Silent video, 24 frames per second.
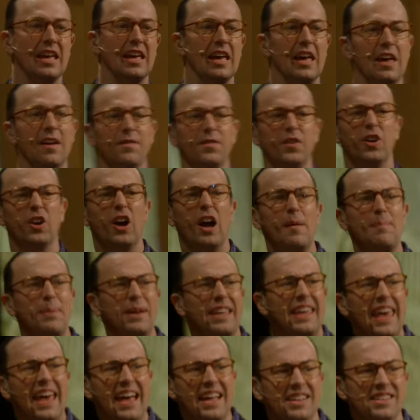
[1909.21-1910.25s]
if you're up
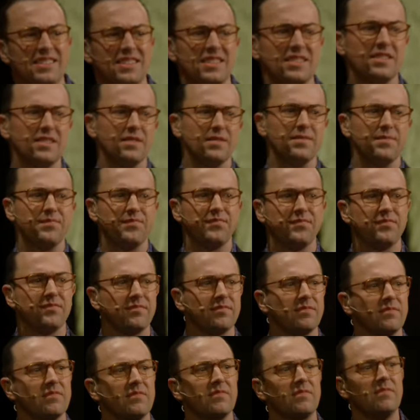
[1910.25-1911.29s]
against
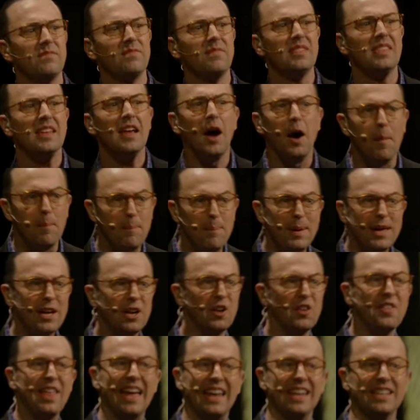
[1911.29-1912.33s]
a bill
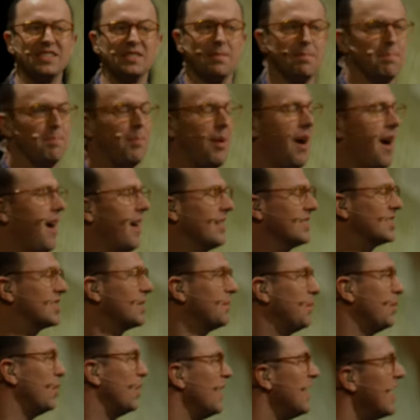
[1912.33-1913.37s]
that is
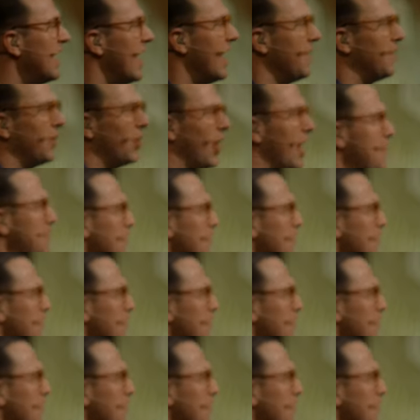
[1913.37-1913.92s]
impossible, if you're up